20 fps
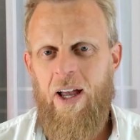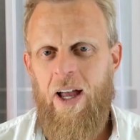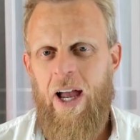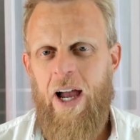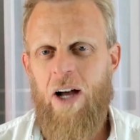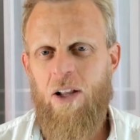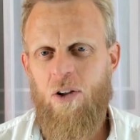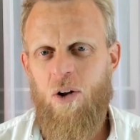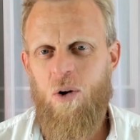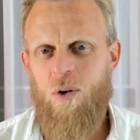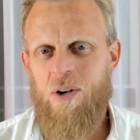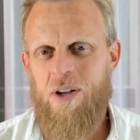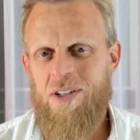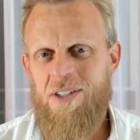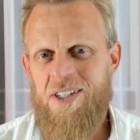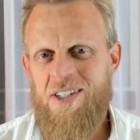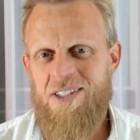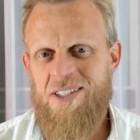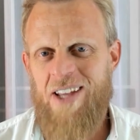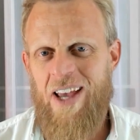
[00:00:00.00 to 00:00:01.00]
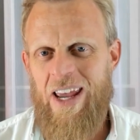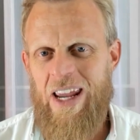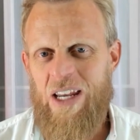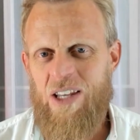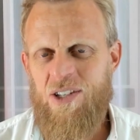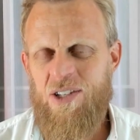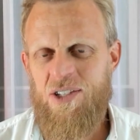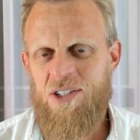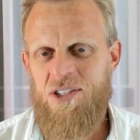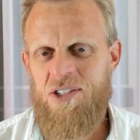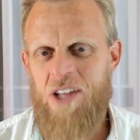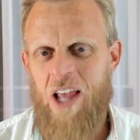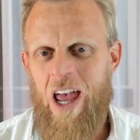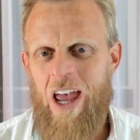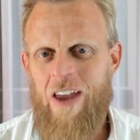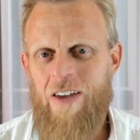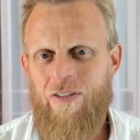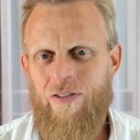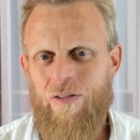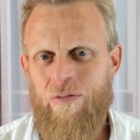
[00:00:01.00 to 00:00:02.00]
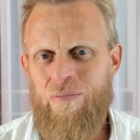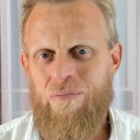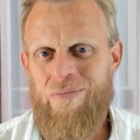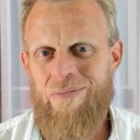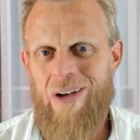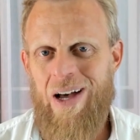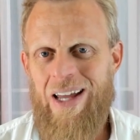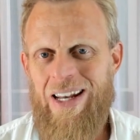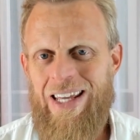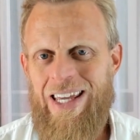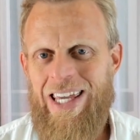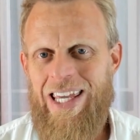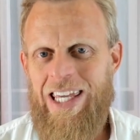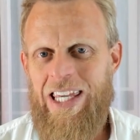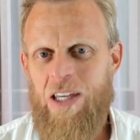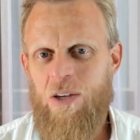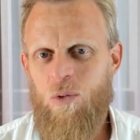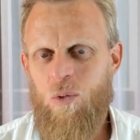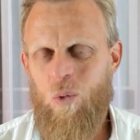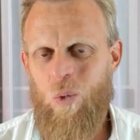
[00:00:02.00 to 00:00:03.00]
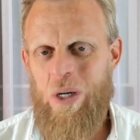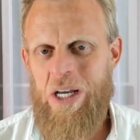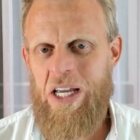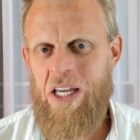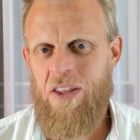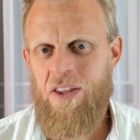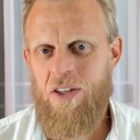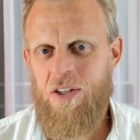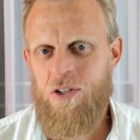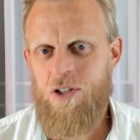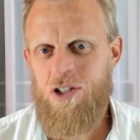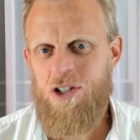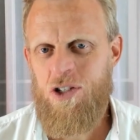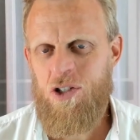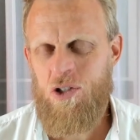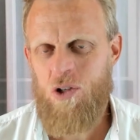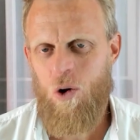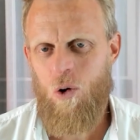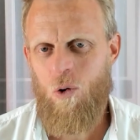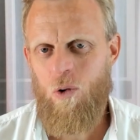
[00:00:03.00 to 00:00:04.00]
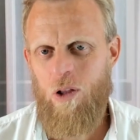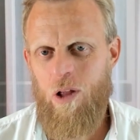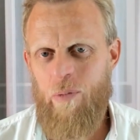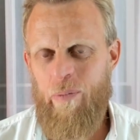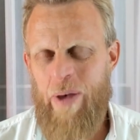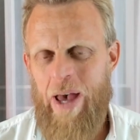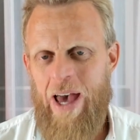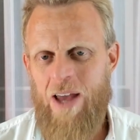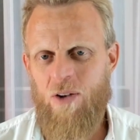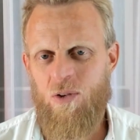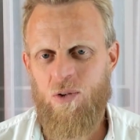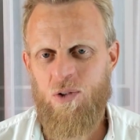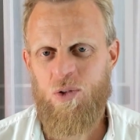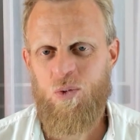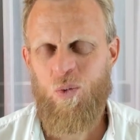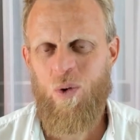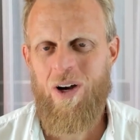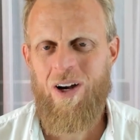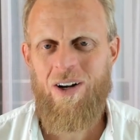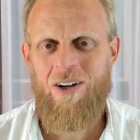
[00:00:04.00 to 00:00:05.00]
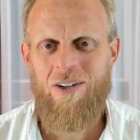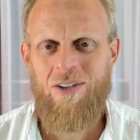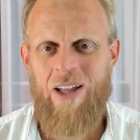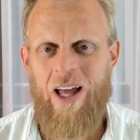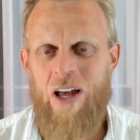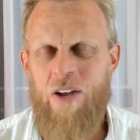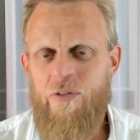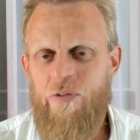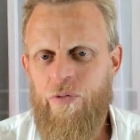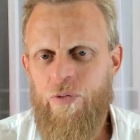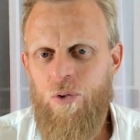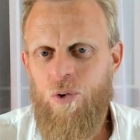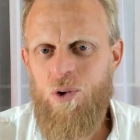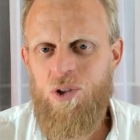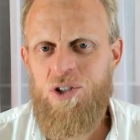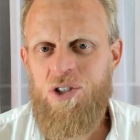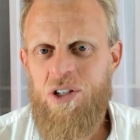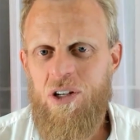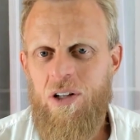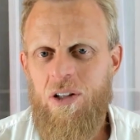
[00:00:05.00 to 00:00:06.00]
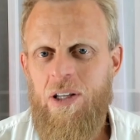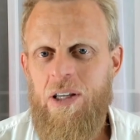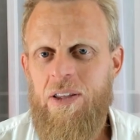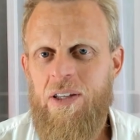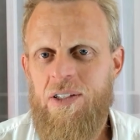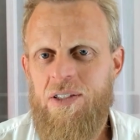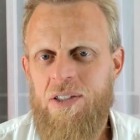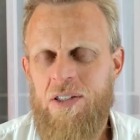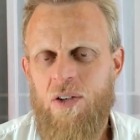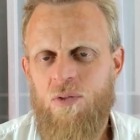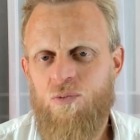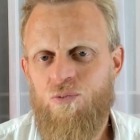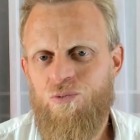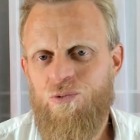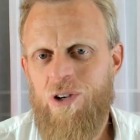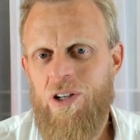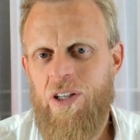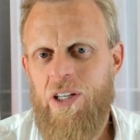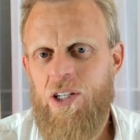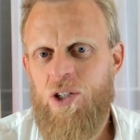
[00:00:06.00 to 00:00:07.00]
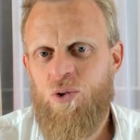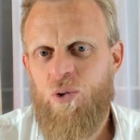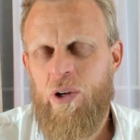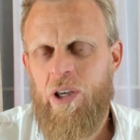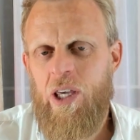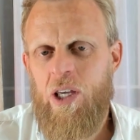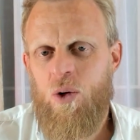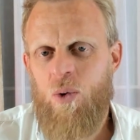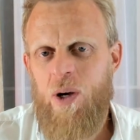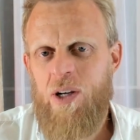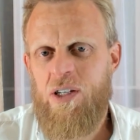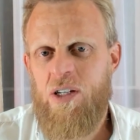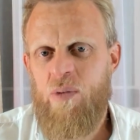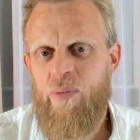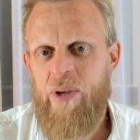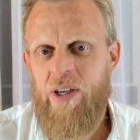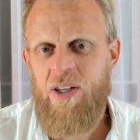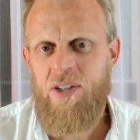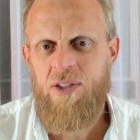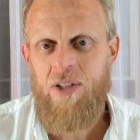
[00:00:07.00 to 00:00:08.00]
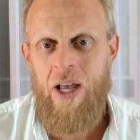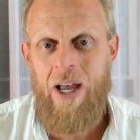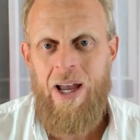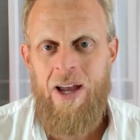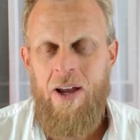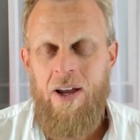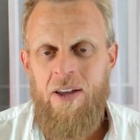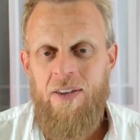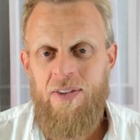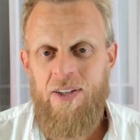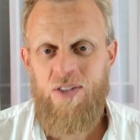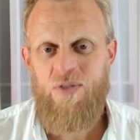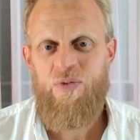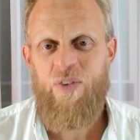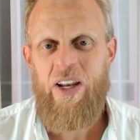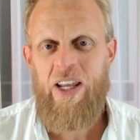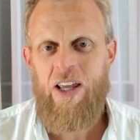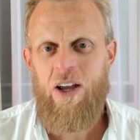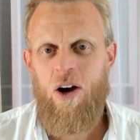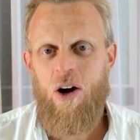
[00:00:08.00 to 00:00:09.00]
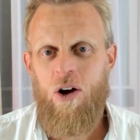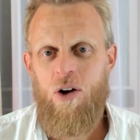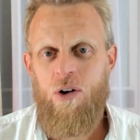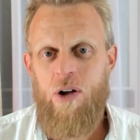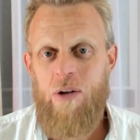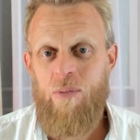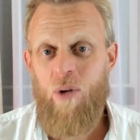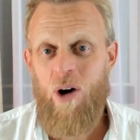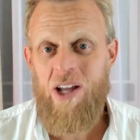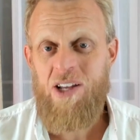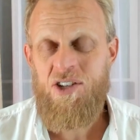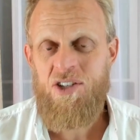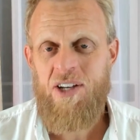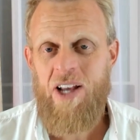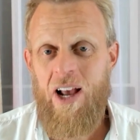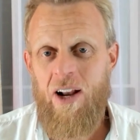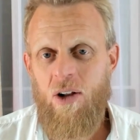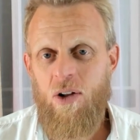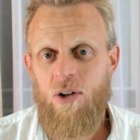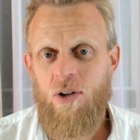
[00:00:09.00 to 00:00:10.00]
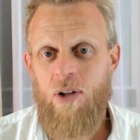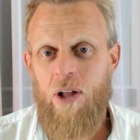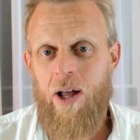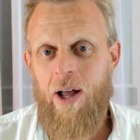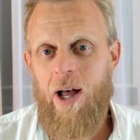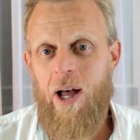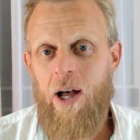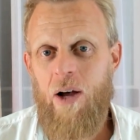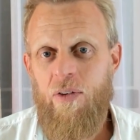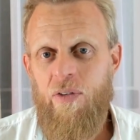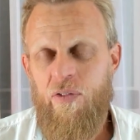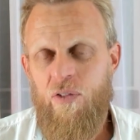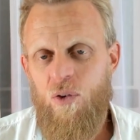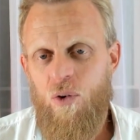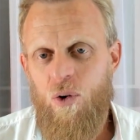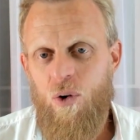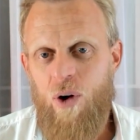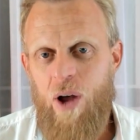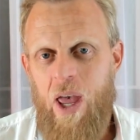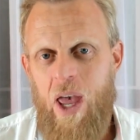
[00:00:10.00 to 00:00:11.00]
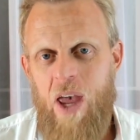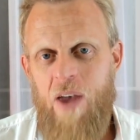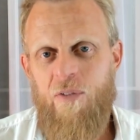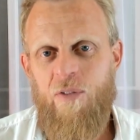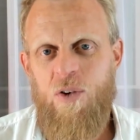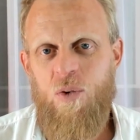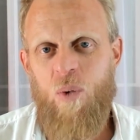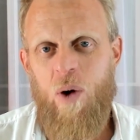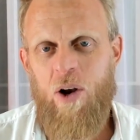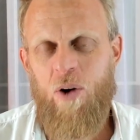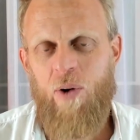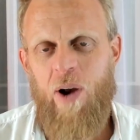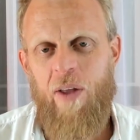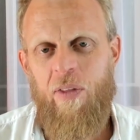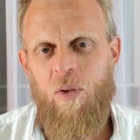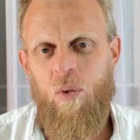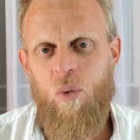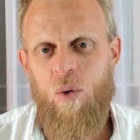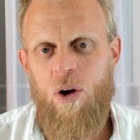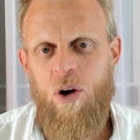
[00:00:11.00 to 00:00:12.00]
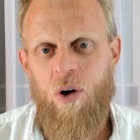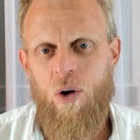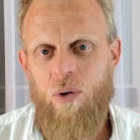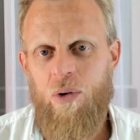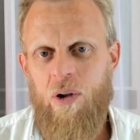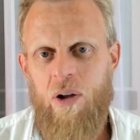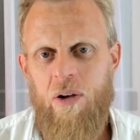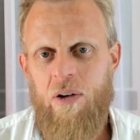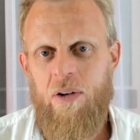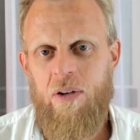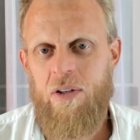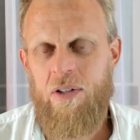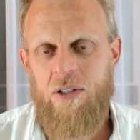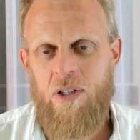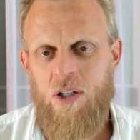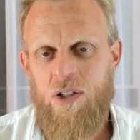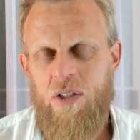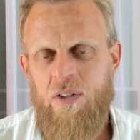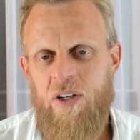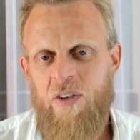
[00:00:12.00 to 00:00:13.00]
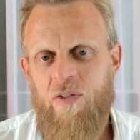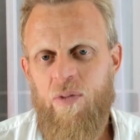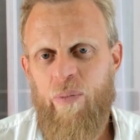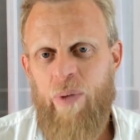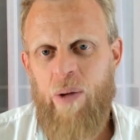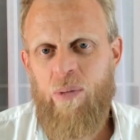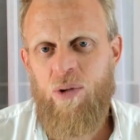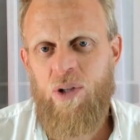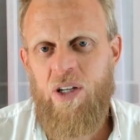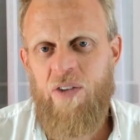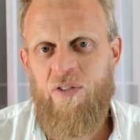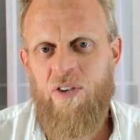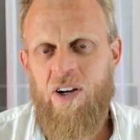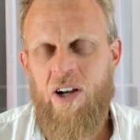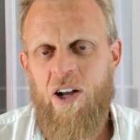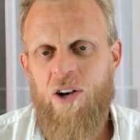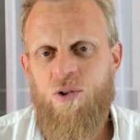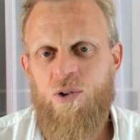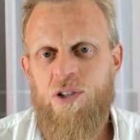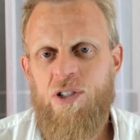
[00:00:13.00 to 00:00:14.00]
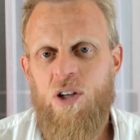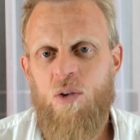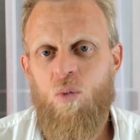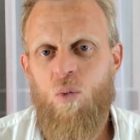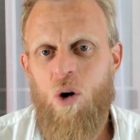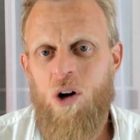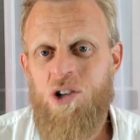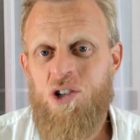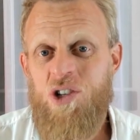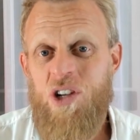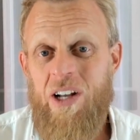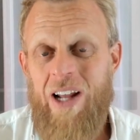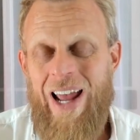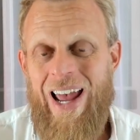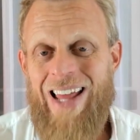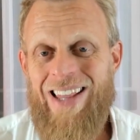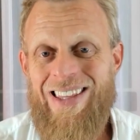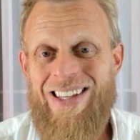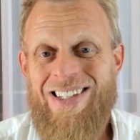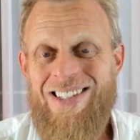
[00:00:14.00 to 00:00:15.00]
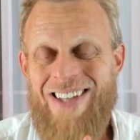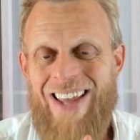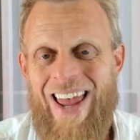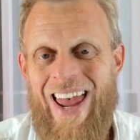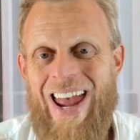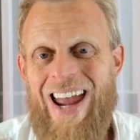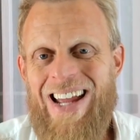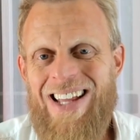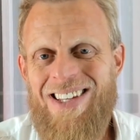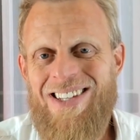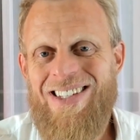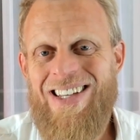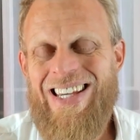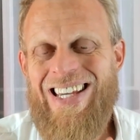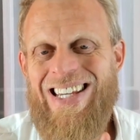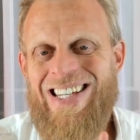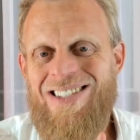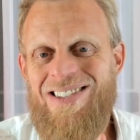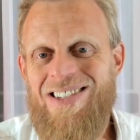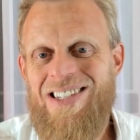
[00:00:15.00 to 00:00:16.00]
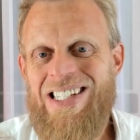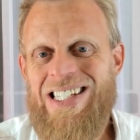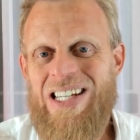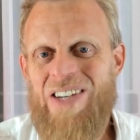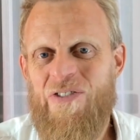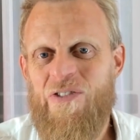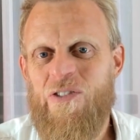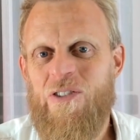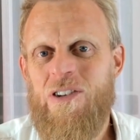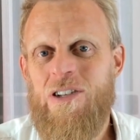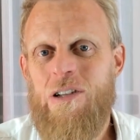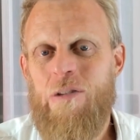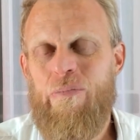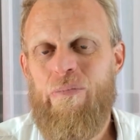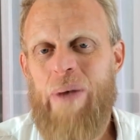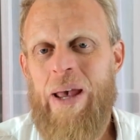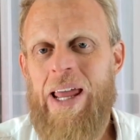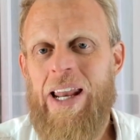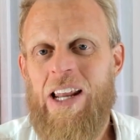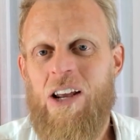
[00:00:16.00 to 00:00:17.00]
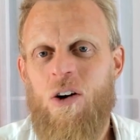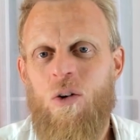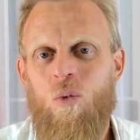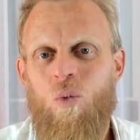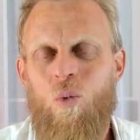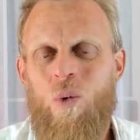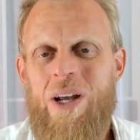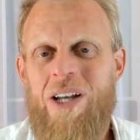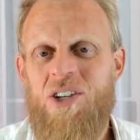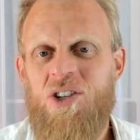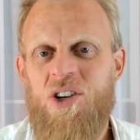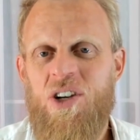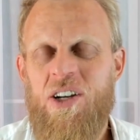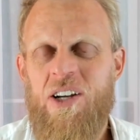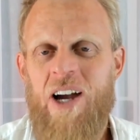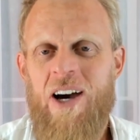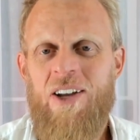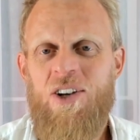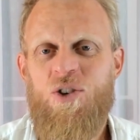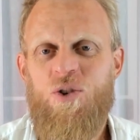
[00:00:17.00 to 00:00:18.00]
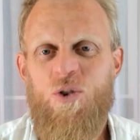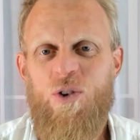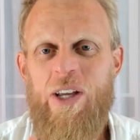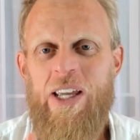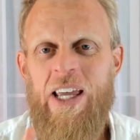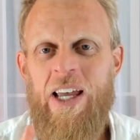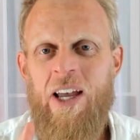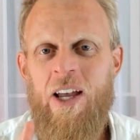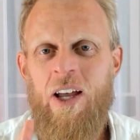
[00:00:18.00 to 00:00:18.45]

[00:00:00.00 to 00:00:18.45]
How long does it take to save money with solar panels? Well, unfortunately, this is a really tricky question because this video and my channel are for everyone around the world. And there's lots of different people in different countries that watch it. And this answer is different depending on which country